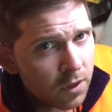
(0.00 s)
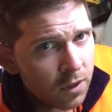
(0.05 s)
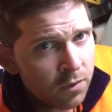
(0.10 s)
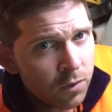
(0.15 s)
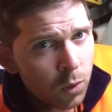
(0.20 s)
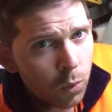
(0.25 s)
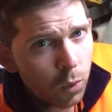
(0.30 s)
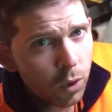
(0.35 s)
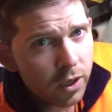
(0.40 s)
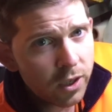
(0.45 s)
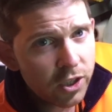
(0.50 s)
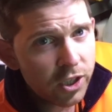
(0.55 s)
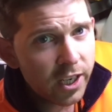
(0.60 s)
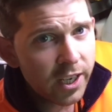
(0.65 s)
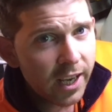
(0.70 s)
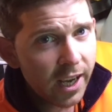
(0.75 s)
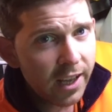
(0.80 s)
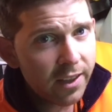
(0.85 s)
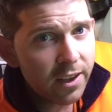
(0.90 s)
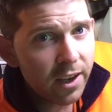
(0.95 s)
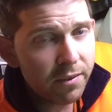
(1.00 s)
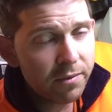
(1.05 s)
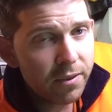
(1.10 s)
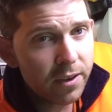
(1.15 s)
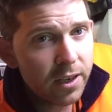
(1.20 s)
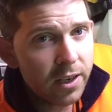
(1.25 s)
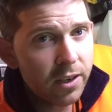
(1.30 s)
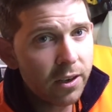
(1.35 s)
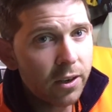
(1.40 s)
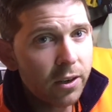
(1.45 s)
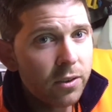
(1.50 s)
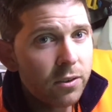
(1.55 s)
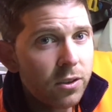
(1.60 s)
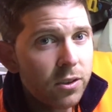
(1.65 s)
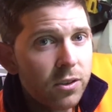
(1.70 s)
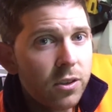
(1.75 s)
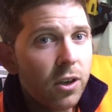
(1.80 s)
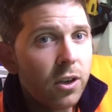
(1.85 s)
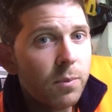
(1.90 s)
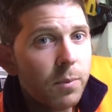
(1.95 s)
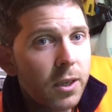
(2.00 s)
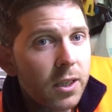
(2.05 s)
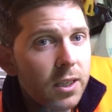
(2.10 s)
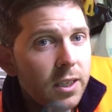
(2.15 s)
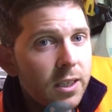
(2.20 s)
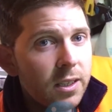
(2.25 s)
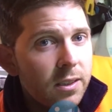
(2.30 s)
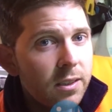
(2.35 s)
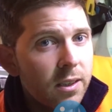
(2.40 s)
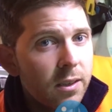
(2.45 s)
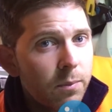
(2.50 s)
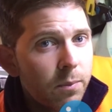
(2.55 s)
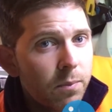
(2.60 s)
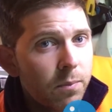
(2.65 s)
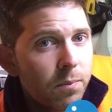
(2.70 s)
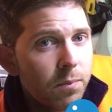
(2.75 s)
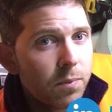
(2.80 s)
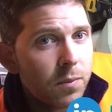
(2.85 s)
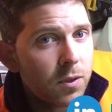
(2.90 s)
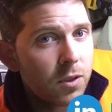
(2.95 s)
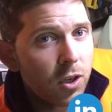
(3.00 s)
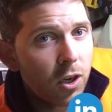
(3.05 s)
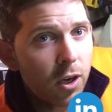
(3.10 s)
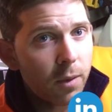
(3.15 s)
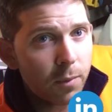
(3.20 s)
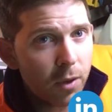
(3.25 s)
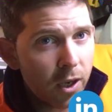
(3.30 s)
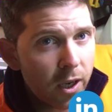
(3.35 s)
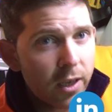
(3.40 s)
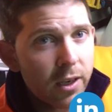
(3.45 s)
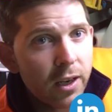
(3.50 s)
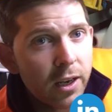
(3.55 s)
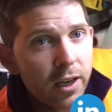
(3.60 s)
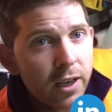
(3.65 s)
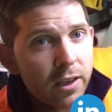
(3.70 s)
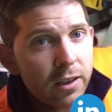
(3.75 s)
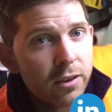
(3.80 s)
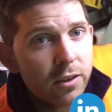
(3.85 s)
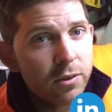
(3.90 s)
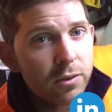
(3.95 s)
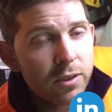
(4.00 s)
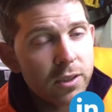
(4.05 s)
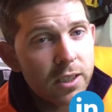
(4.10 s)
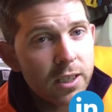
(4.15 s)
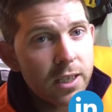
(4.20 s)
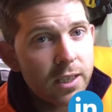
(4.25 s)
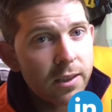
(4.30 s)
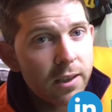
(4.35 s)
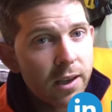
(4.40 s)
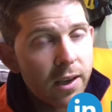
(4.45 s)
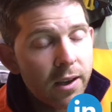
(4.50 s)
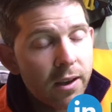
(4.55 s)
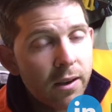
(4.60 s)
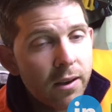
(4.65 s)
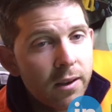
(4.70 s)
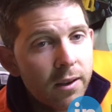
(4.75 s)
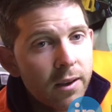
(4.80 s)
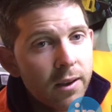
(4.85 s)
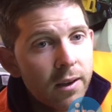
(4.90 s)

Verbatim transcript: If you want to check out that video, just go to my LinkedIn timeline and you'll see it there.